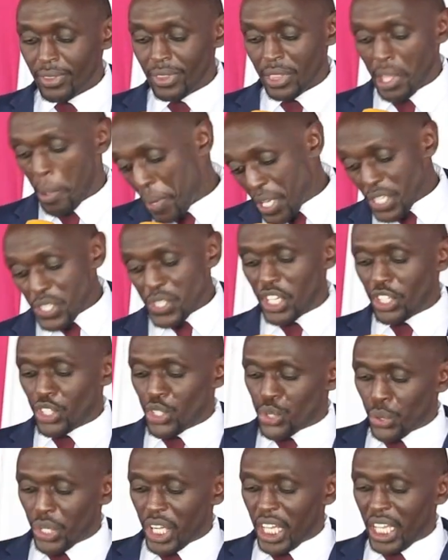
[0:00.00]
The
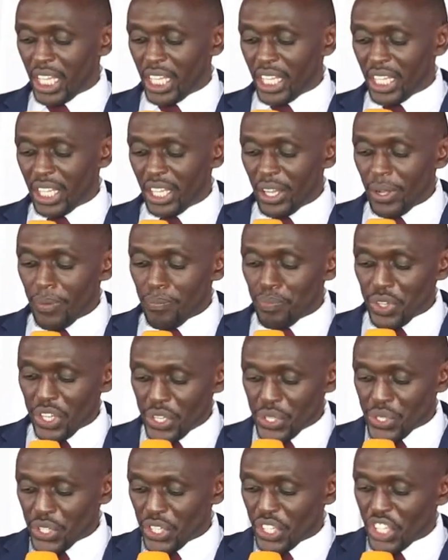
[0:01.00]
message today
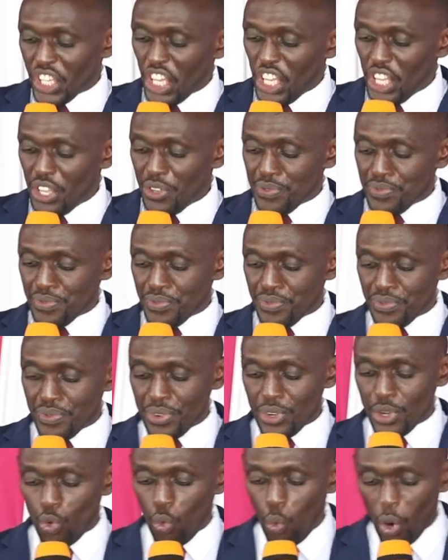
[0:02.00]
is give
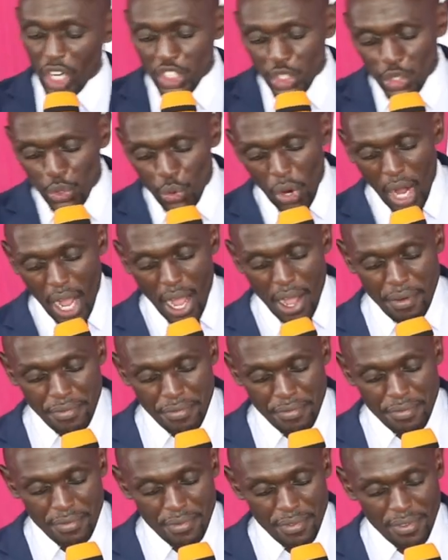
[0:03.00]
what you have.
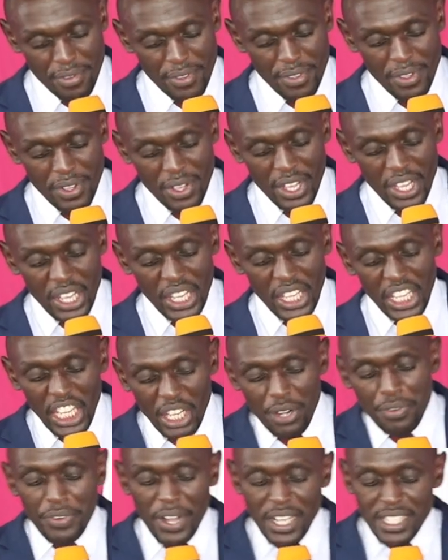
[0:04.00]

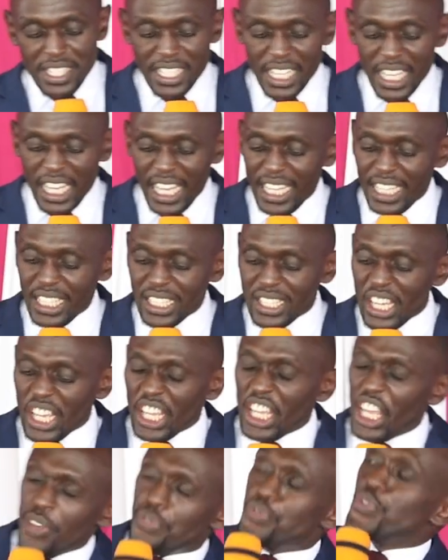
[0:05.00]
In verse 8,
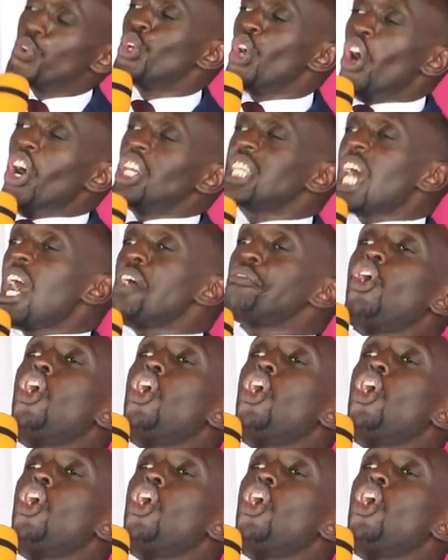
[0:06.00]
if you don't have